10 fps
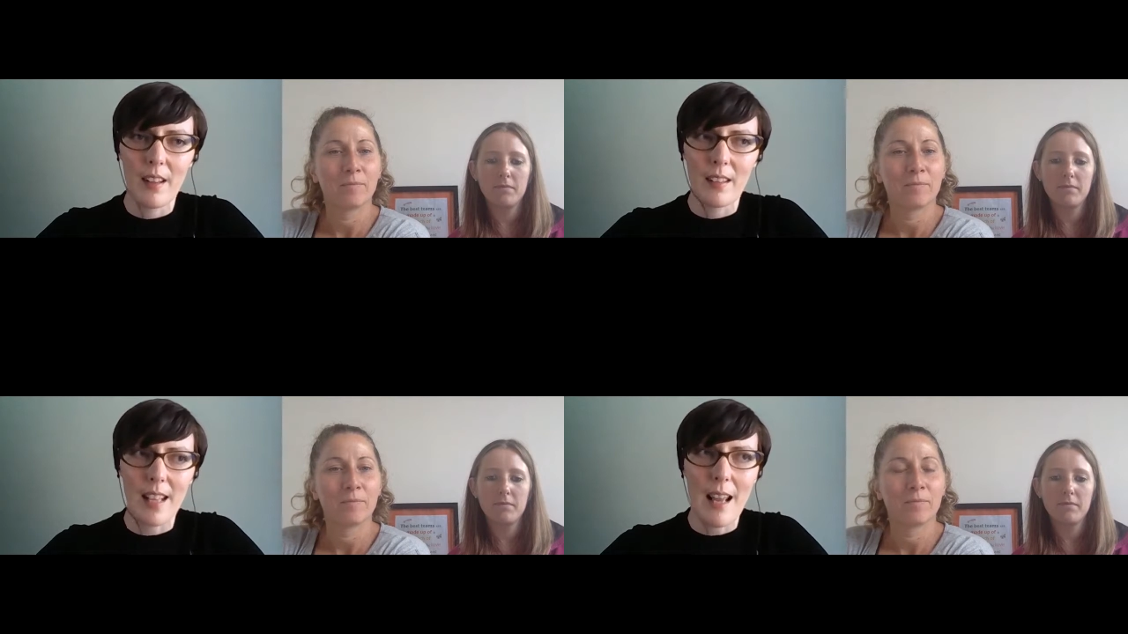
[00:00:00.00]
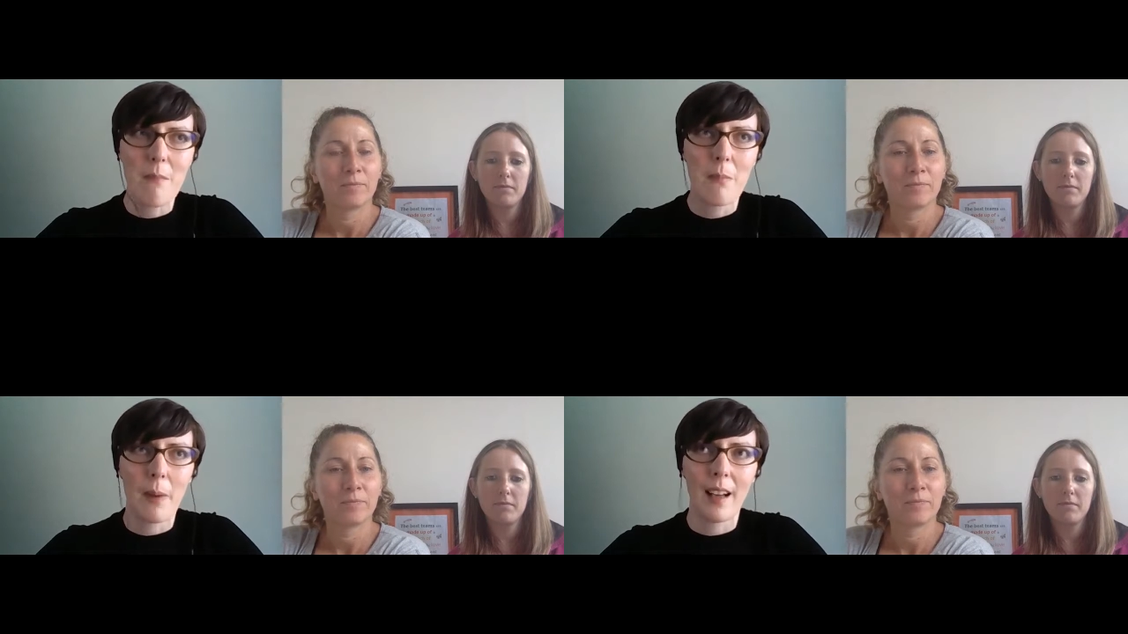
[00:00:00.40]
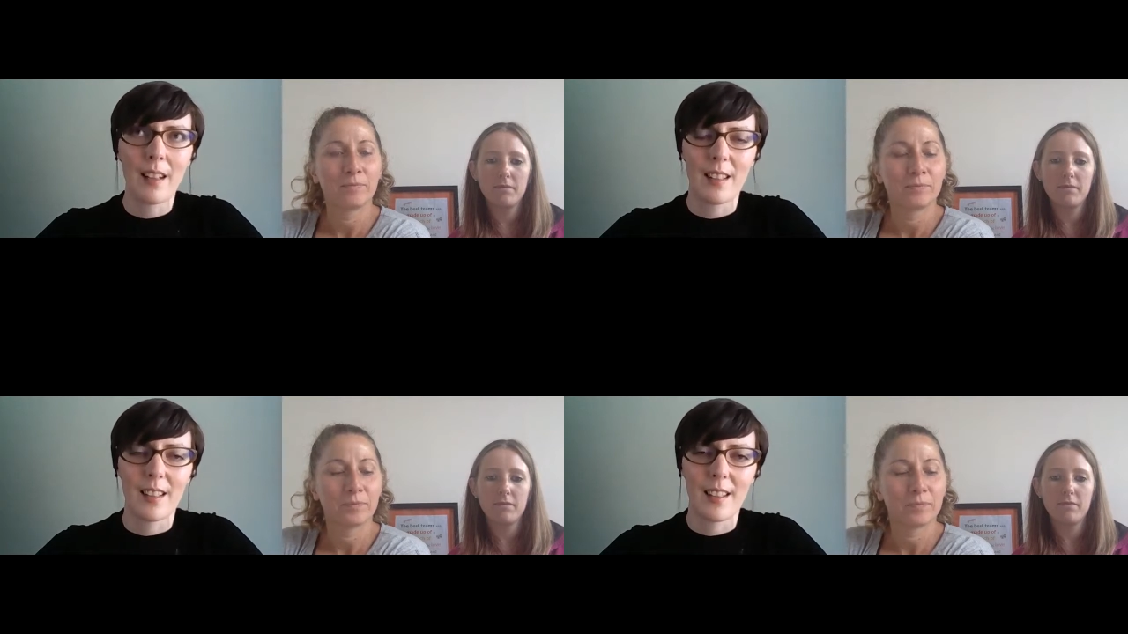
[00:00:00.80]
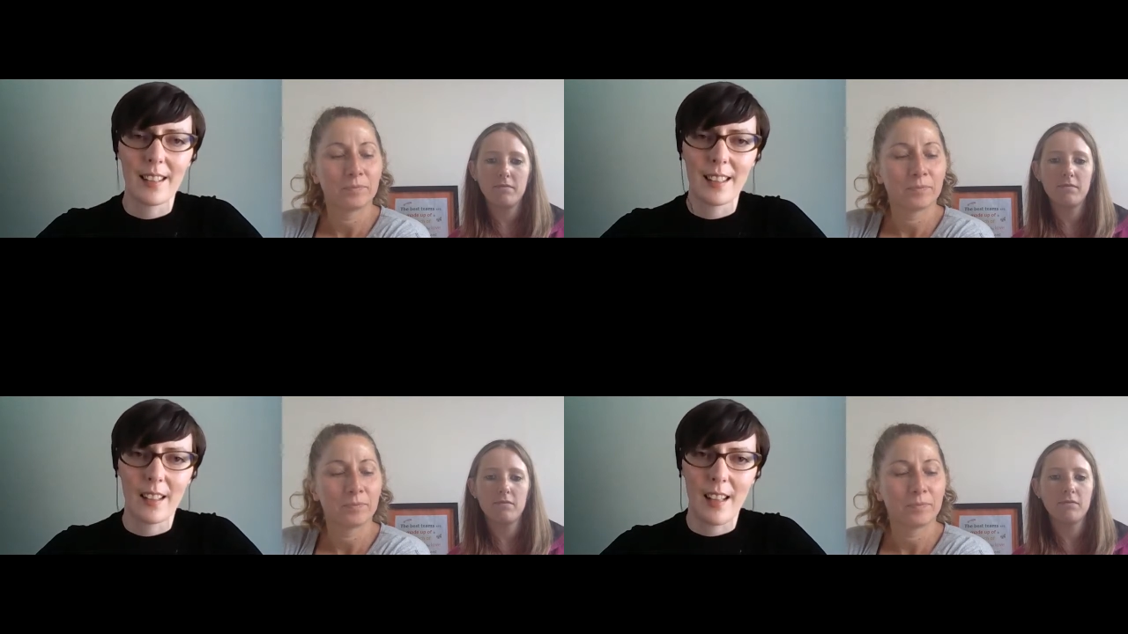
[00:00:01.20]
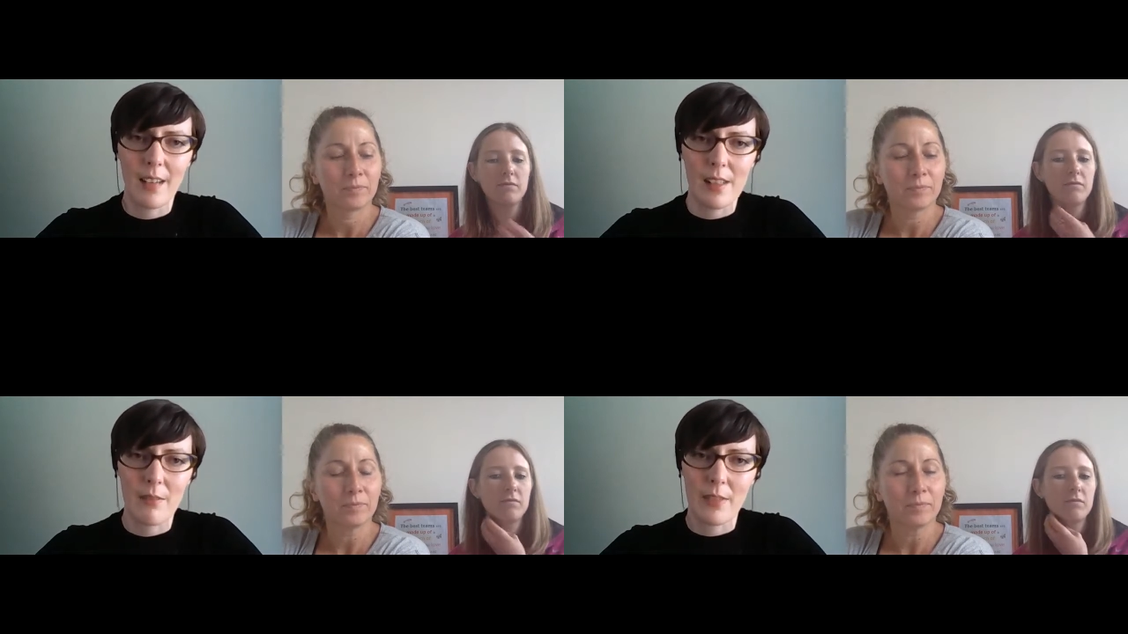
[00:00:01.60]
Speaker 1: the impact I think I
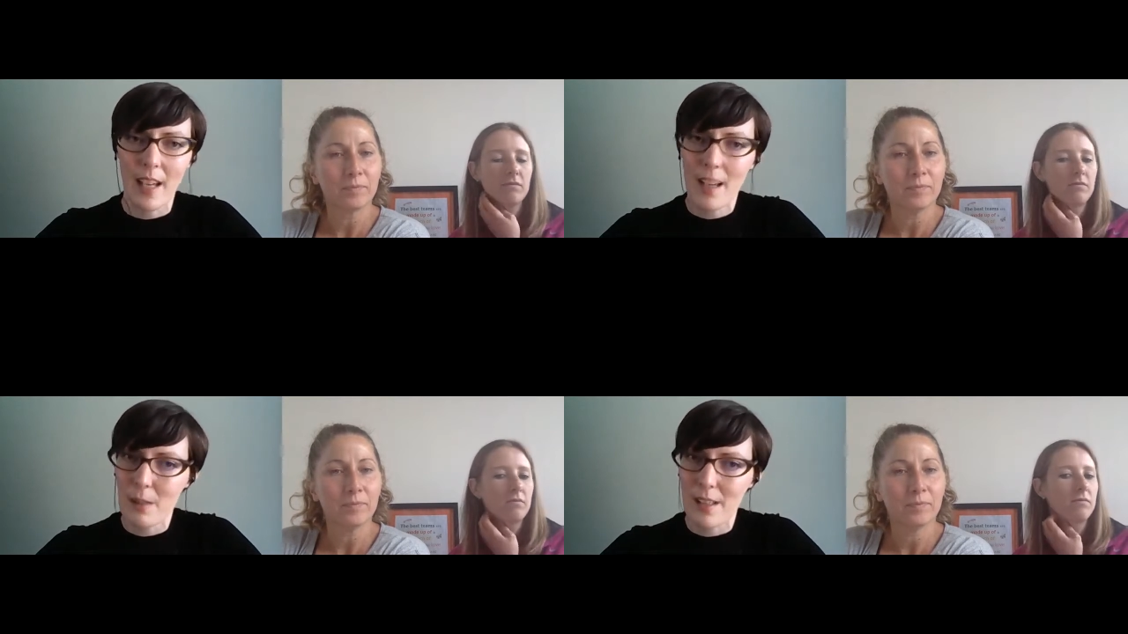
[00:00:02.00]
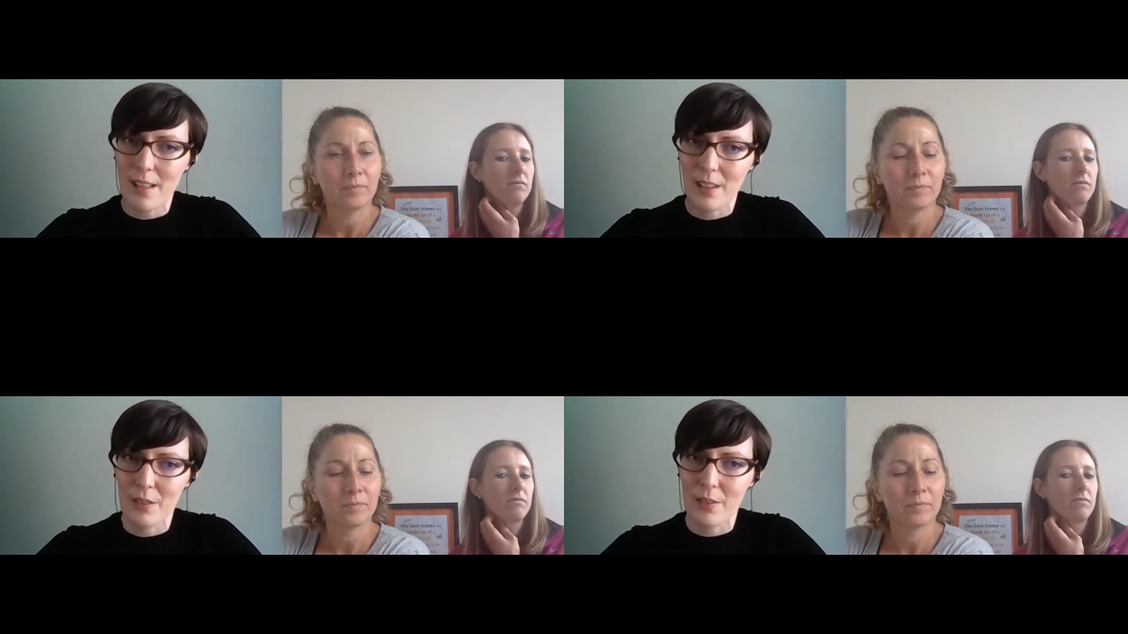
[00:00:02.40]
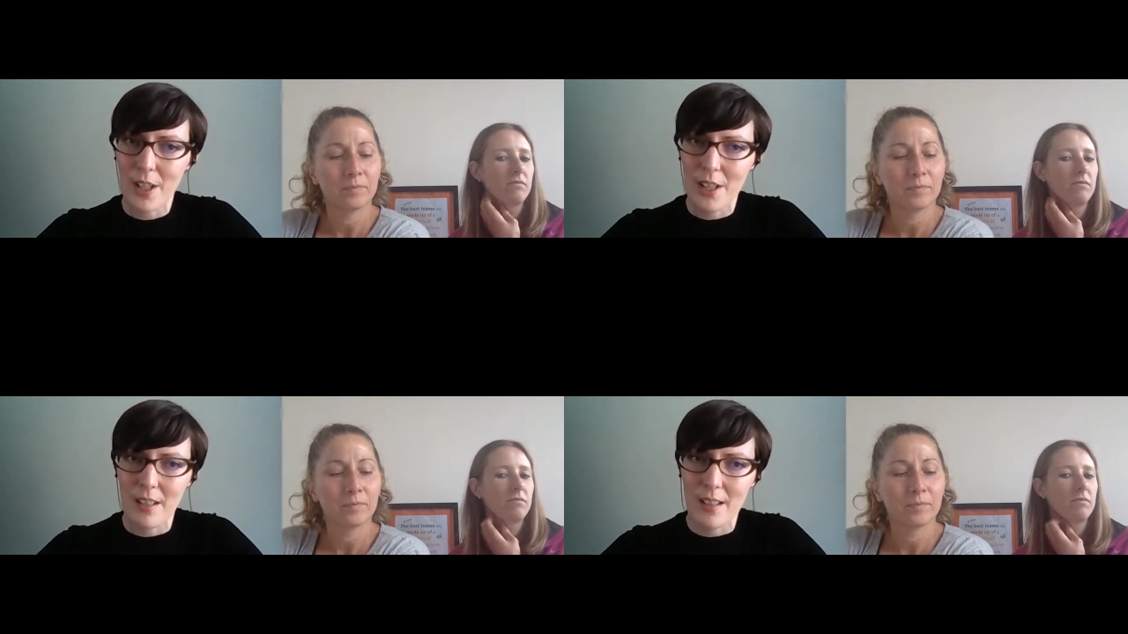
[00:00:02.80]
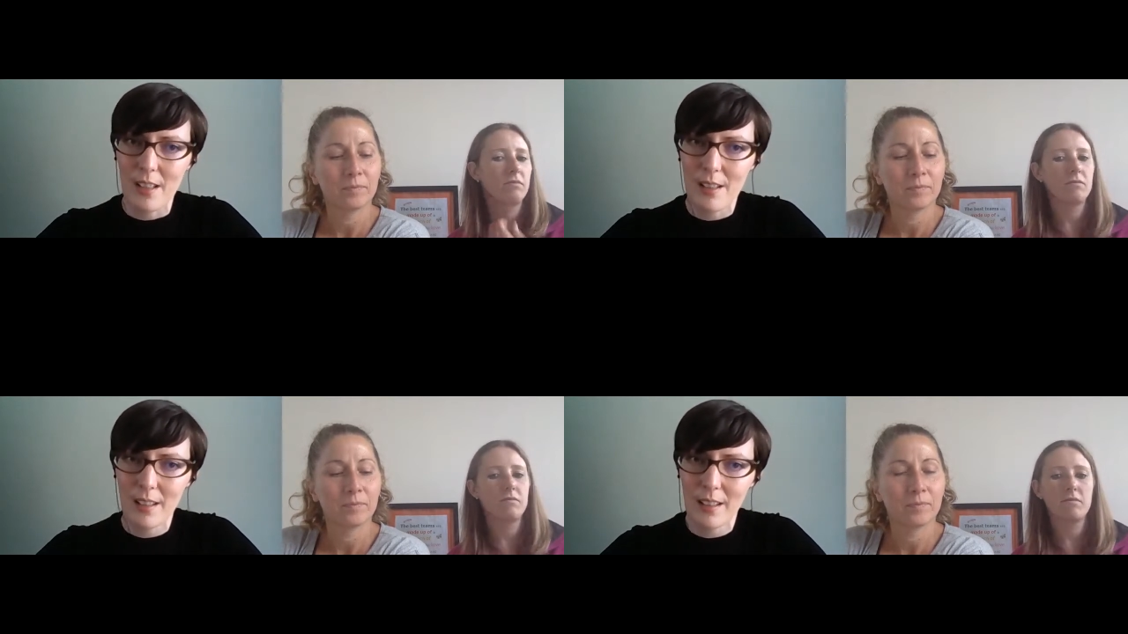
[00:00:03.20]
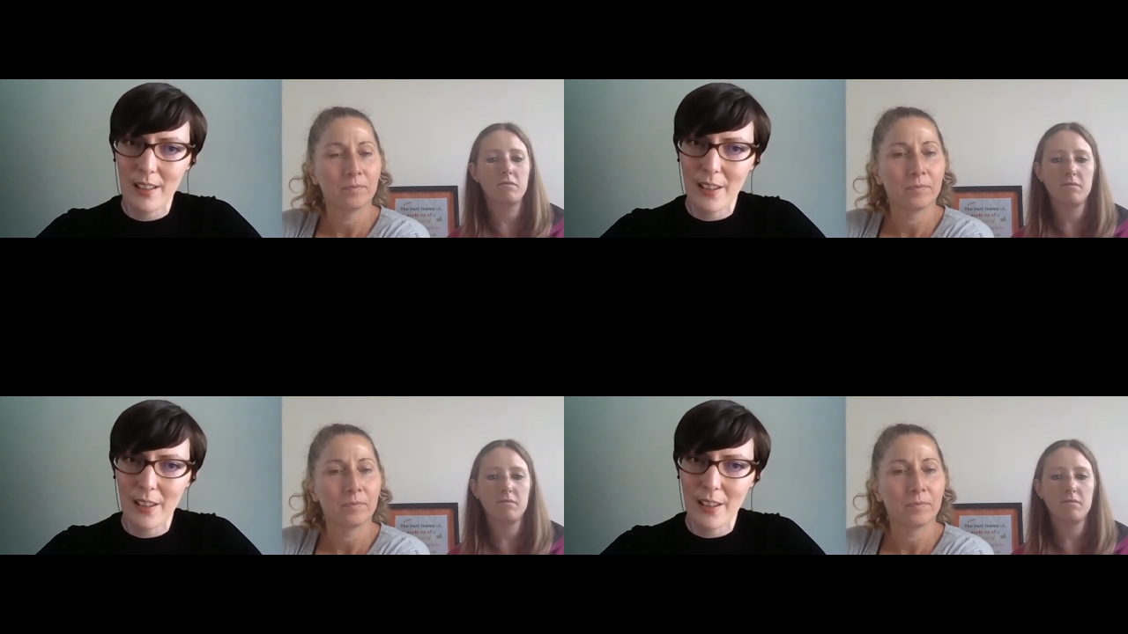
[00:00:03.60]
have as a VA, which stands for virtual assistant.